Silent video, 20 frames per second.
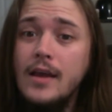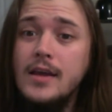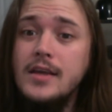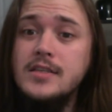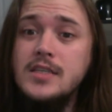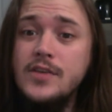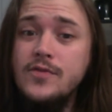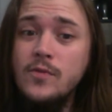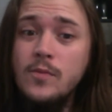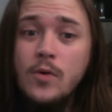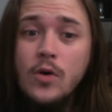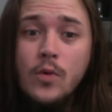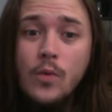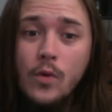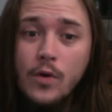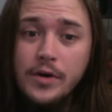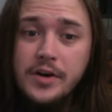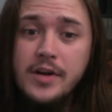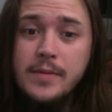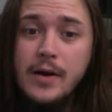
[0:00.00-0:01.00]
He's even more
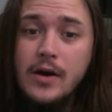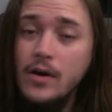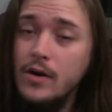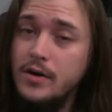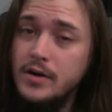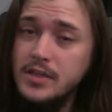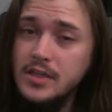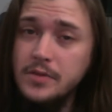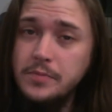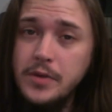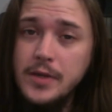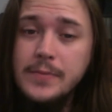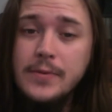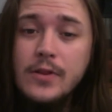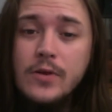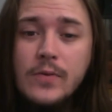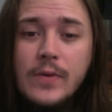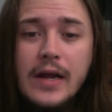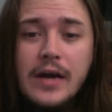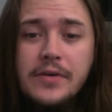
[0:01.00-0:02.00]
worried about hurting the
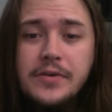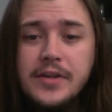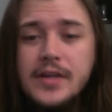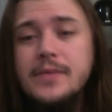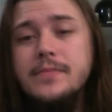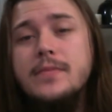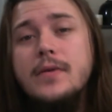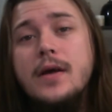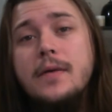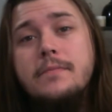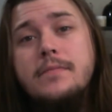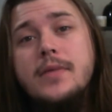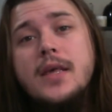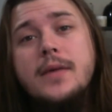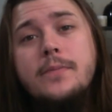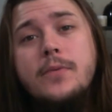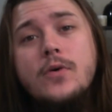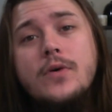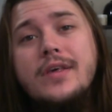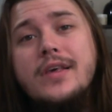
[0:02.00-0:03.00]
people around him,
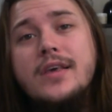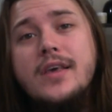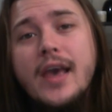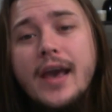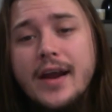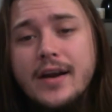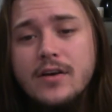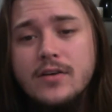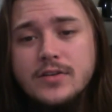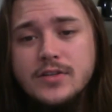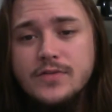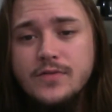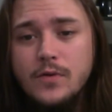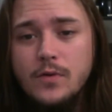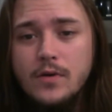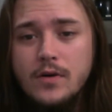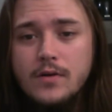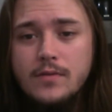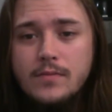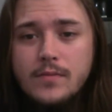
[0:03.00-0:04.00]
people he cares
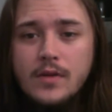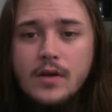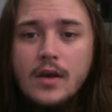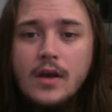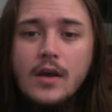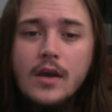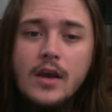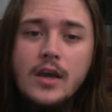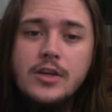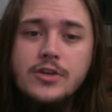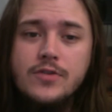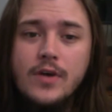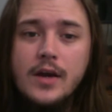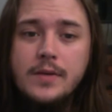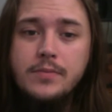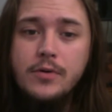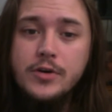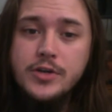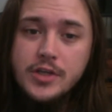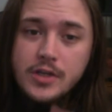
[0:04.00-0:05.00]
for. He
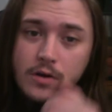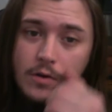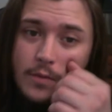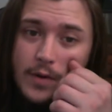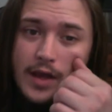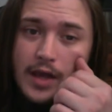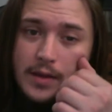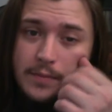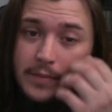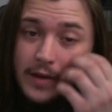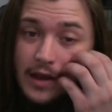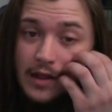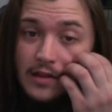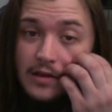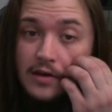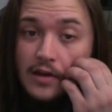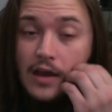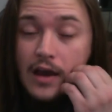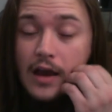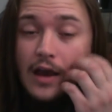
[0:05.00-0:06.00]
tried pushing away Pal
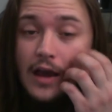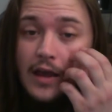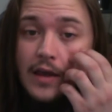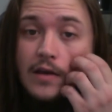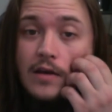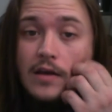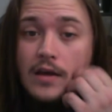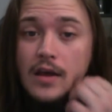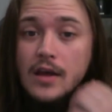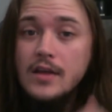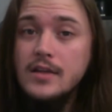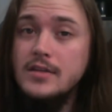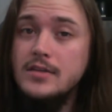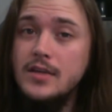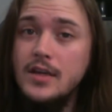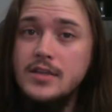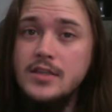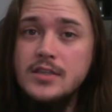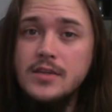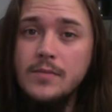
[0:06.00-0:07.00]
and Guy,
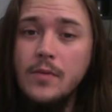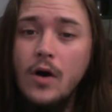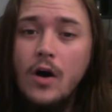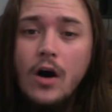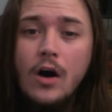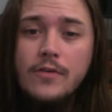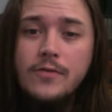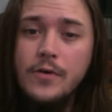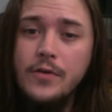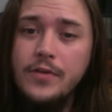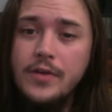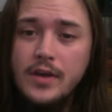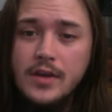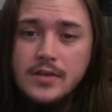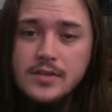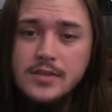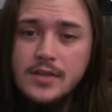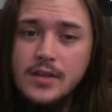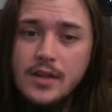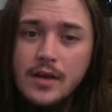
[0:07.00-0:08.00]
said some awful
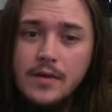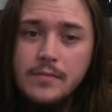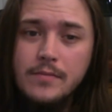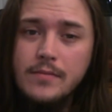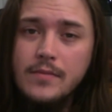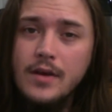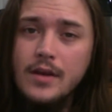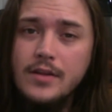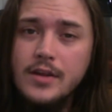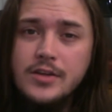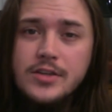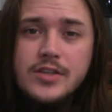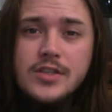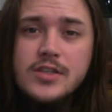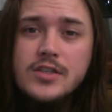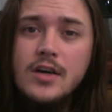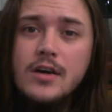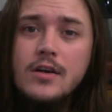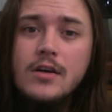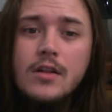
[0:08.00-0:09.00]
things to them, and they just
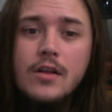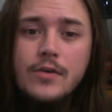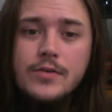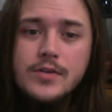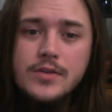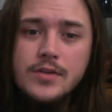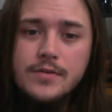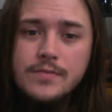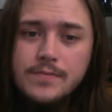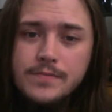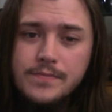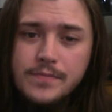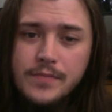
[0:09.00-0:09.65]
stuck closer.